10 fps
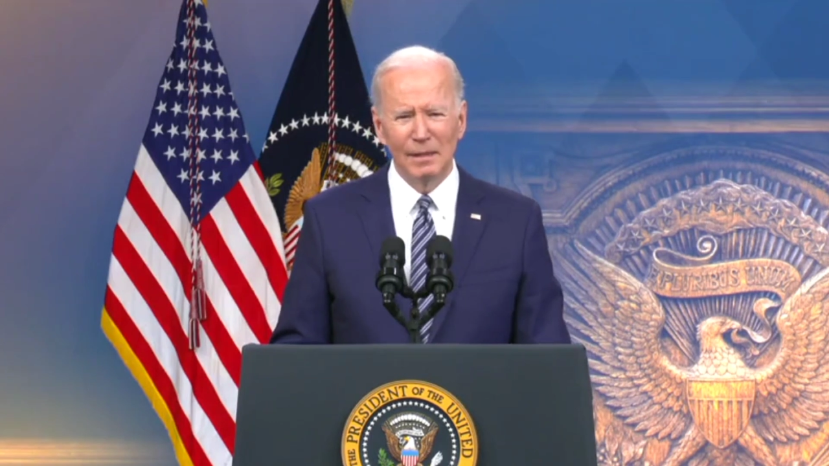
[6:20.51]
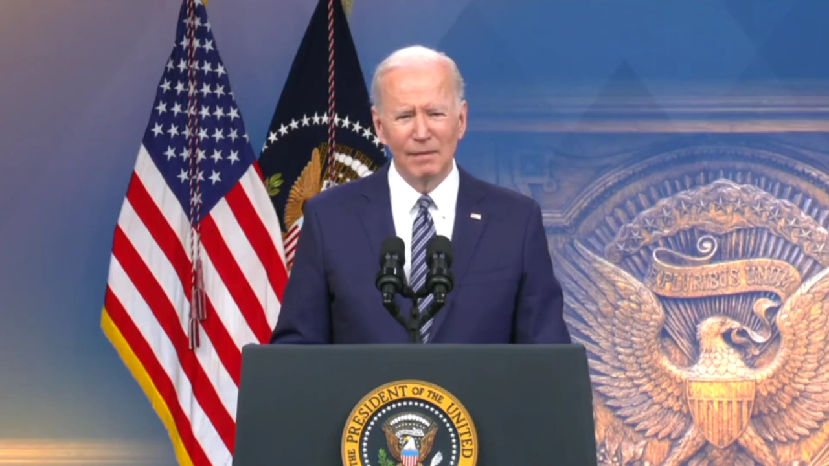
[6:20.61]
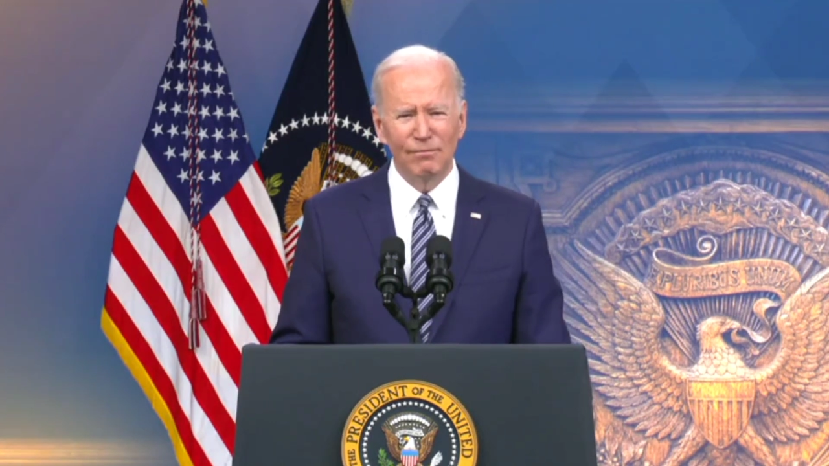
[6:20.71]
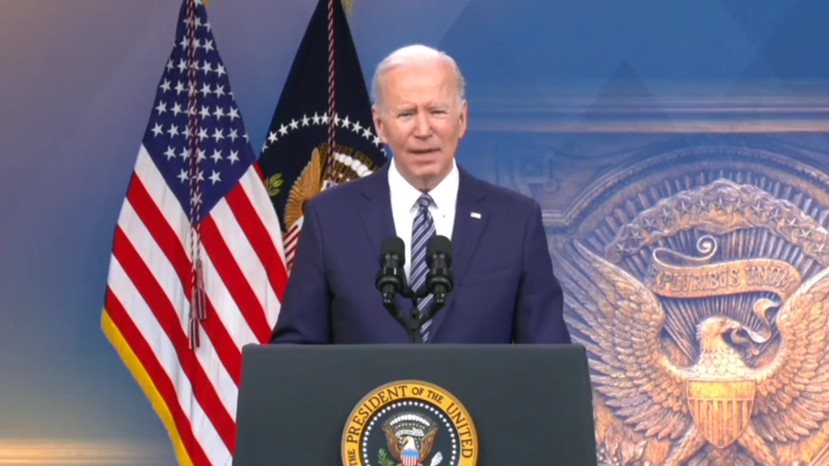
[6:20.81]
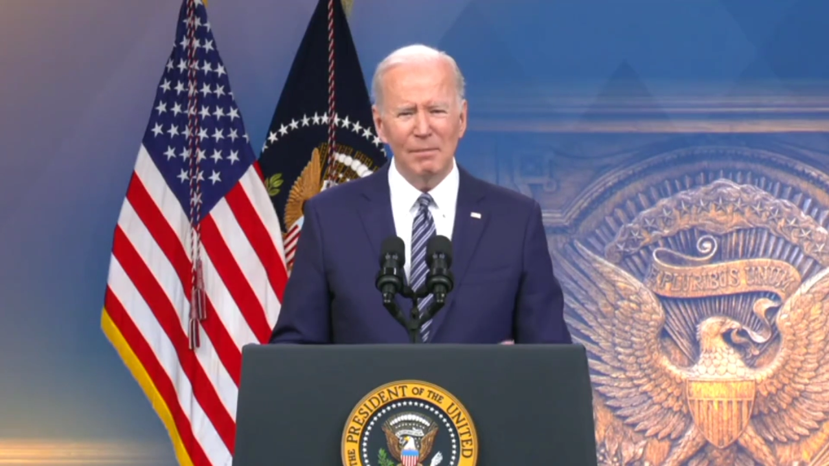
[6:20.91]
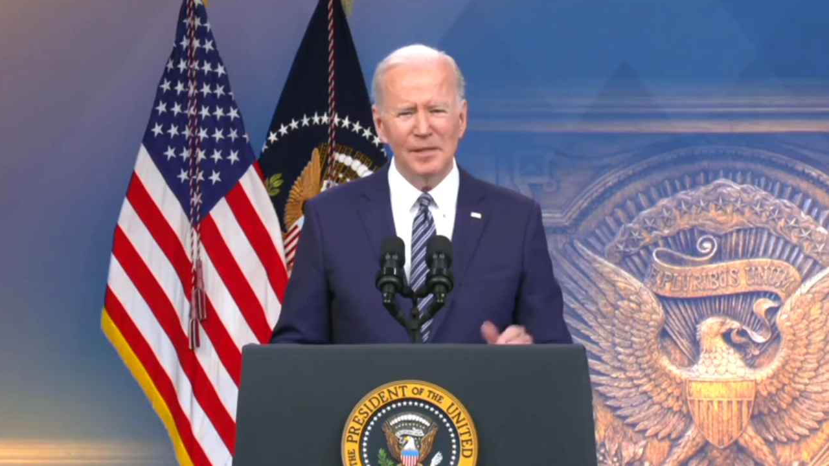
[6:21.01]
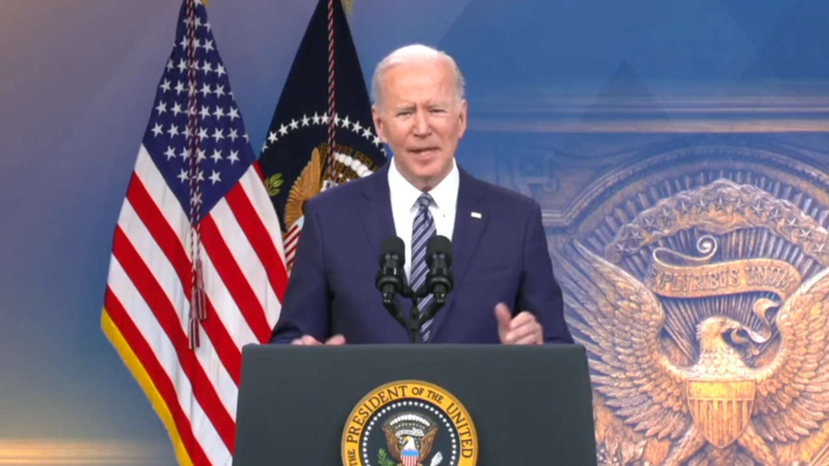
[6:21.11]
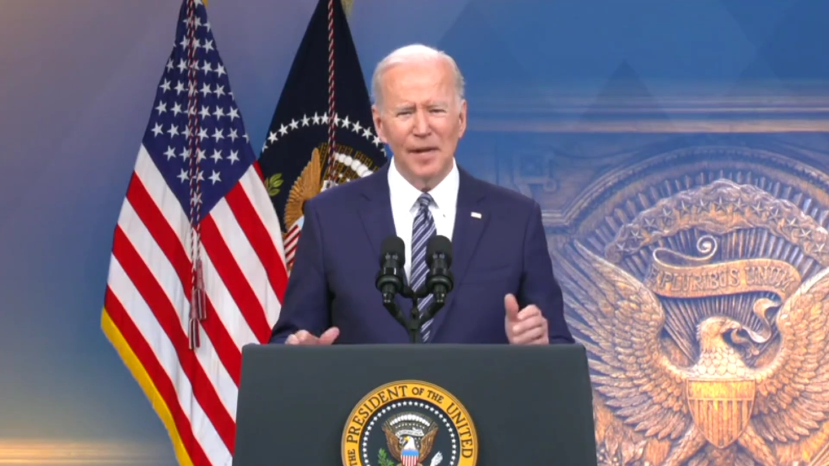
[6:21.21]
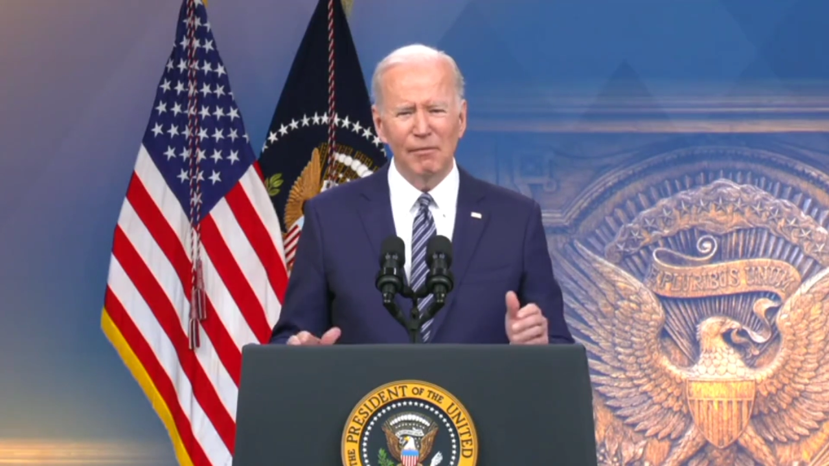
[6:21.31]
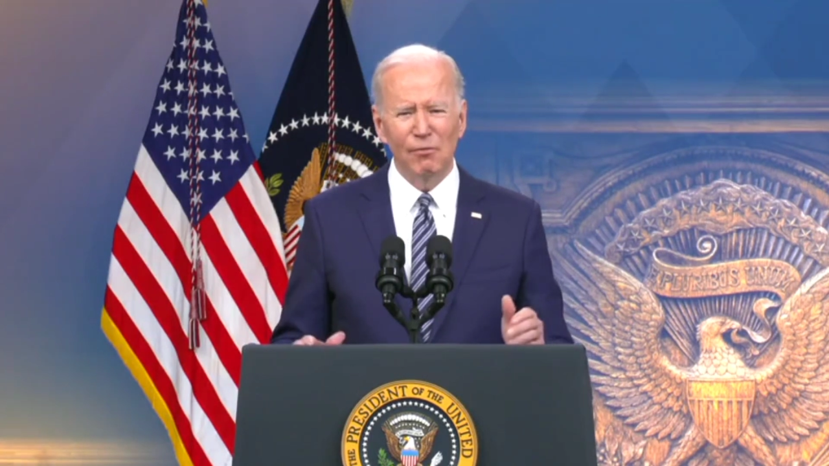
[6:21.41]
Families
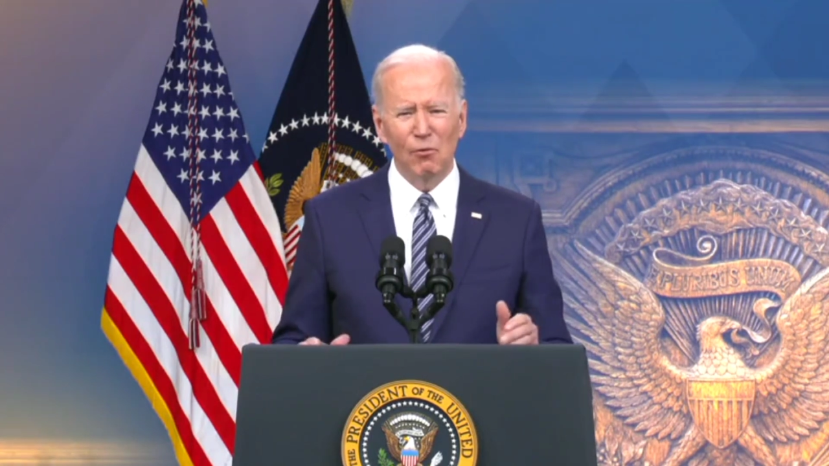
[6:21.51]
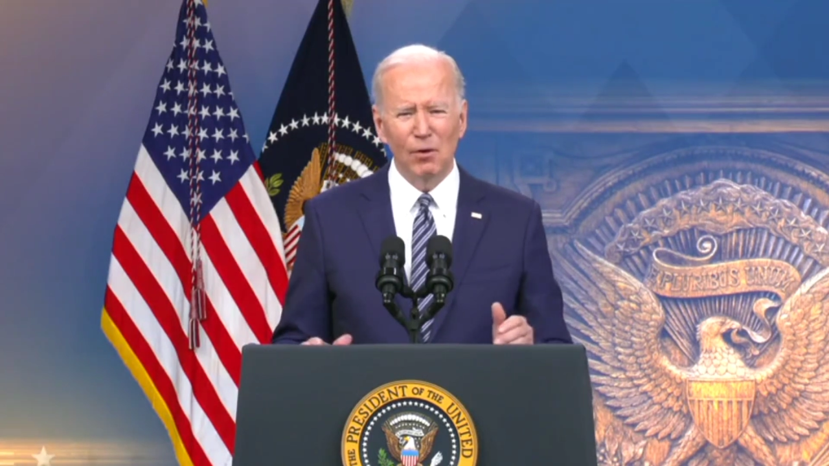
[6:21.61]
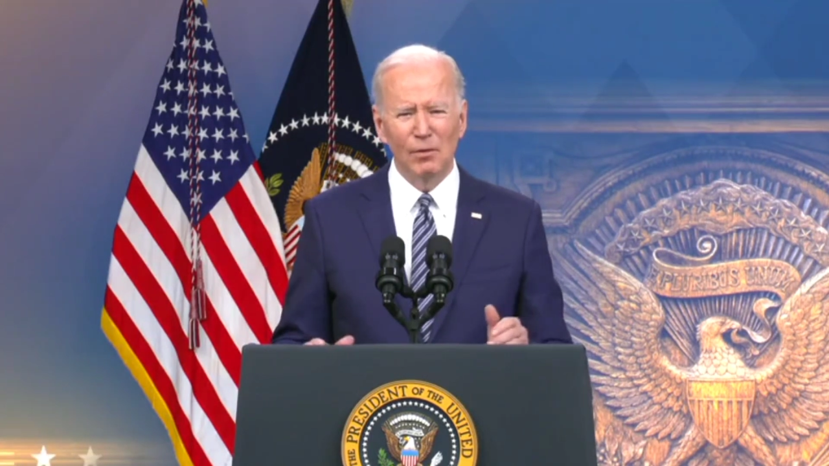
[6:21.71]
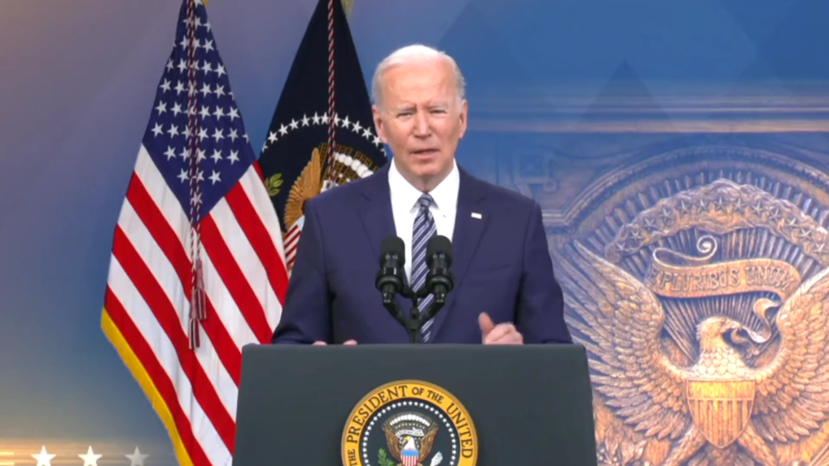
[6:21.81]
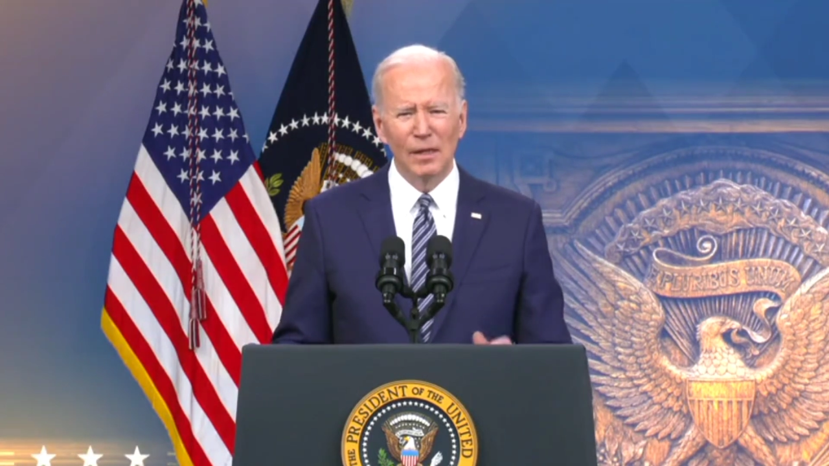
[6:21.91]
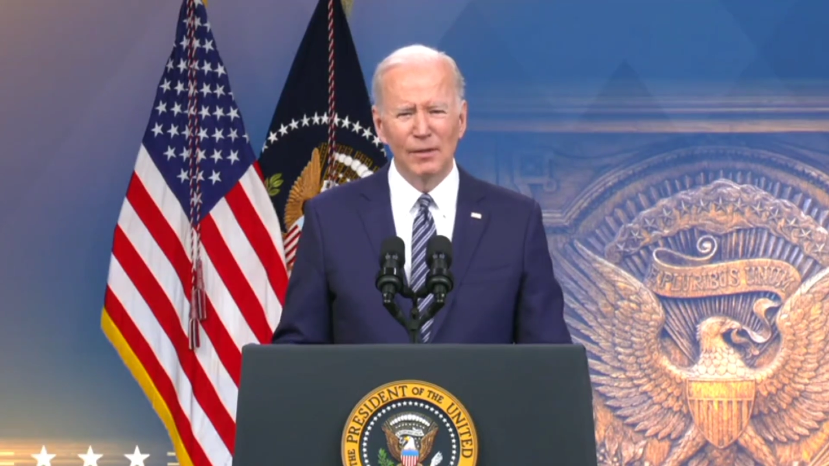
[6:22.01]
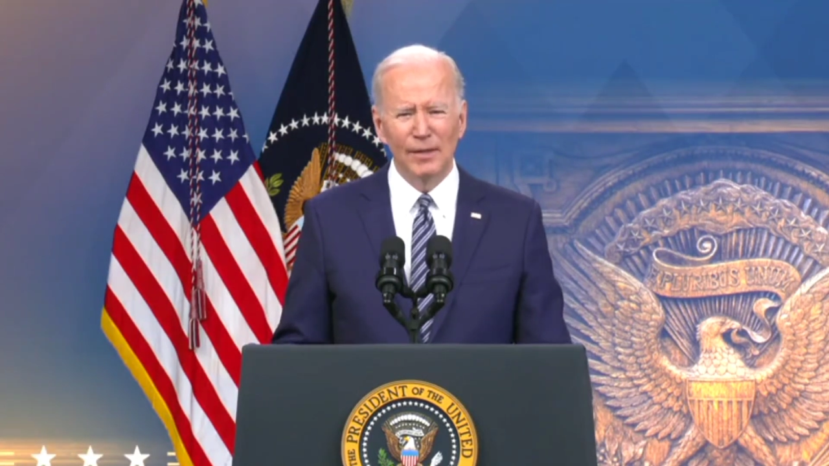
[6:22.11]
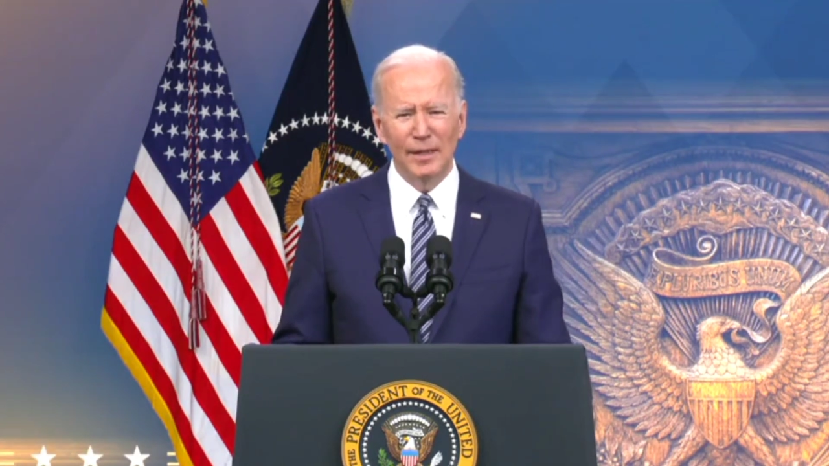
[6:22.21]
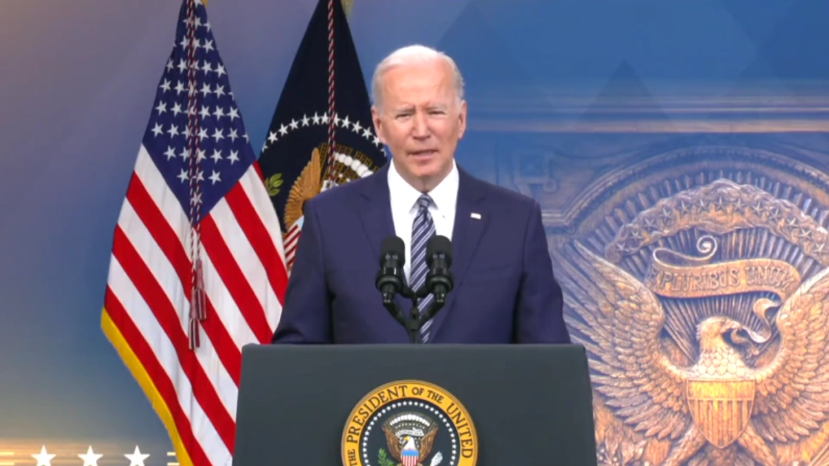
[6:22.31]
can't afford that